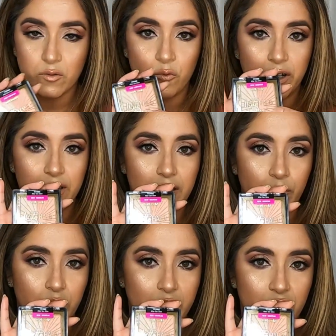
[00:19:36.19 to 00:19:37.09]
the
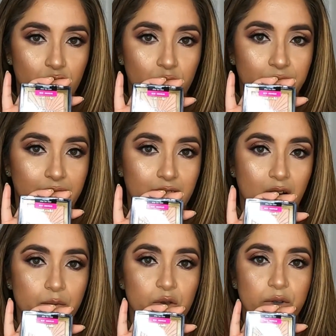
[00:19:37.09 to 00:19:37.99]
blush jewel that it
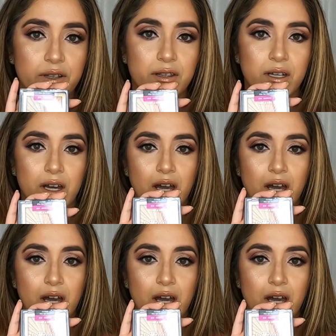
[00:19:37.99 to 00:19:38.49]
comes with.